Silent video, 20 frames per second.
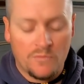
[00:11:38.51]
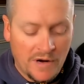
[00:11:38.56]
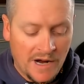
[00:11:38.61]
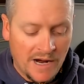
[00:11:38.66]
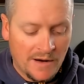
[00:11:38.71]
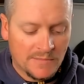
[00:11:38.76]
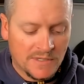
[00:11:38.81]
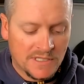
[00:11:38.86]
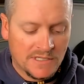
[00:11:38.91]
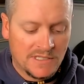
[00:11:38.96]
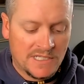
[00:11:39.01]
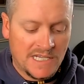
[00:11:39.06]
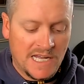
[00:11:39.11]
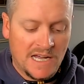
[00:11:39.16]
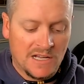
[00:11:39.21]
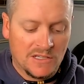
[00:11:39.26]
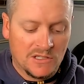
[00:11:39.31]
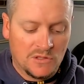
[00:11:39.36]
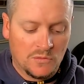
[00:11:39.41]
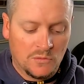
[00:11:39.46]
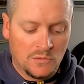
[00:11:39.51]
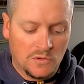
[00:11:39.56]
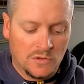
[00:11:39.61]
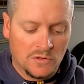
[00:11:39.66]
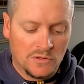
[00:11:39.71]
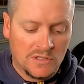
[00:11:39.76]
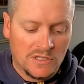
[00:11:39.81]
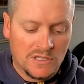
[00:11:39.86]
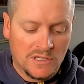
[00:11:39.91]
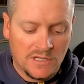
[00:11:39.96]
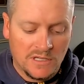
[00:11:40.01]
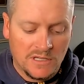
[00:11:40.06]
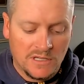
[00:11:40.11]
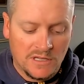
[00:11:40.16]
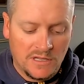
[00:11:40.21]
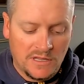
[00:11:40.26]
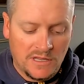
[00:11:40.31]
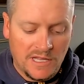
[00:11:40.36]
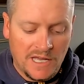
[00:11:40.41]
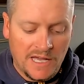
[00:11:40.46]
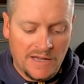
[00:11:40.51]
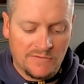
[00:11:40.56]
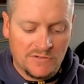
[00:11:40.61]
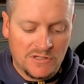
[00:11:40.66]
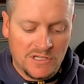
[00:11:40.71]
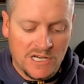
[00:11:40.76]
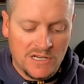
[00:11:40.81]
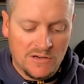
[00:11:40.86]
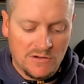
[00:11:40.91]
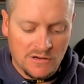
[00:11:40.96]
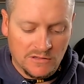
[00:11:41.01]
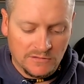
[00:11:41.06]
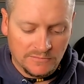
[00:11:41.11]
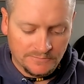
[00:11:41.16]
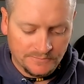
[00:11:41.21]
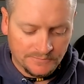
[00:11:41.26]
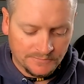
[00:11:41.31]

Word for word: wraps down towards the FG knot.